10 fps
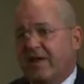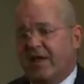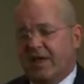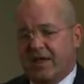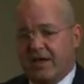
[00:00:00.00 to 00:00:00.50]

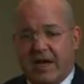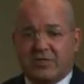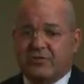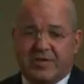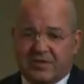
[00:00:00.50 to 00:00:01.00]
and an
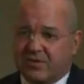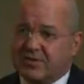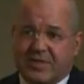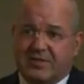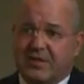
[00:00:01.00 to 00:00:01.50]
industry
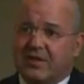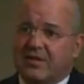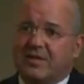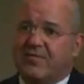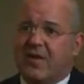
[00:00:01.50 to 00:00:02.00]
association
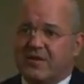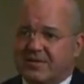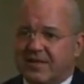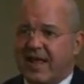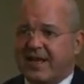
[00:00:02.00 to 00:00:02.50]
clearly
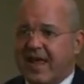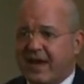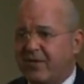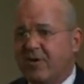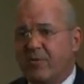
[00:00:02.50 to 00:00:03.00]
falls into that
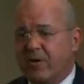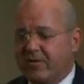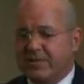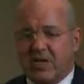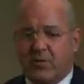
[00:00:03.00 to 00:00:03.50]
category,
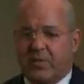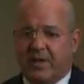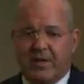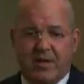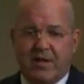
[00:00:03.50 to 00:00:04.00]
whether it's helping